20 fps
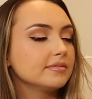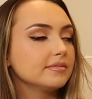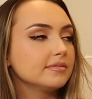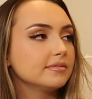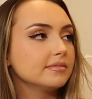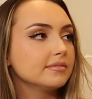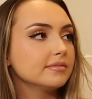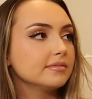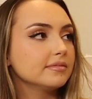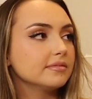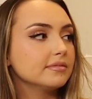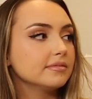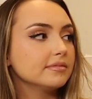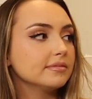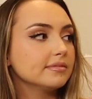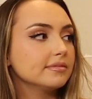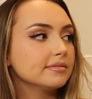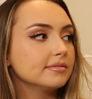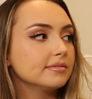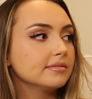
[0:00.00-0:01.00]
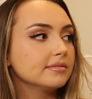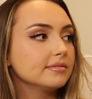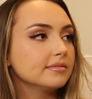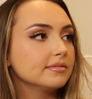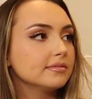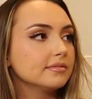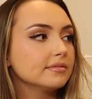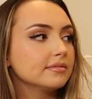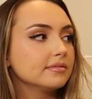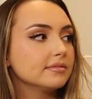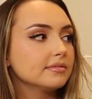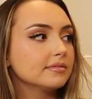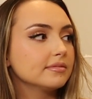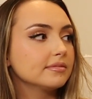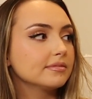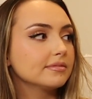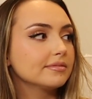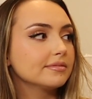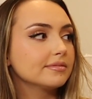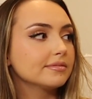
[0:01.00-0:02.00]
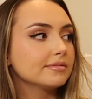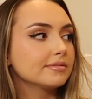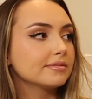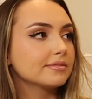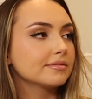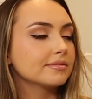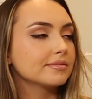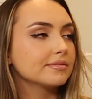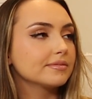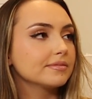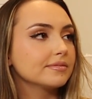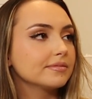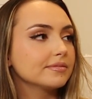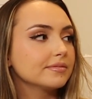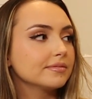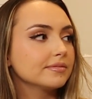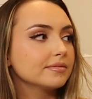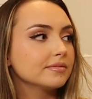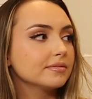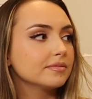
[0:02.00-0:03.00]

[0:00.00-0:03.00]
The person shown says nothing.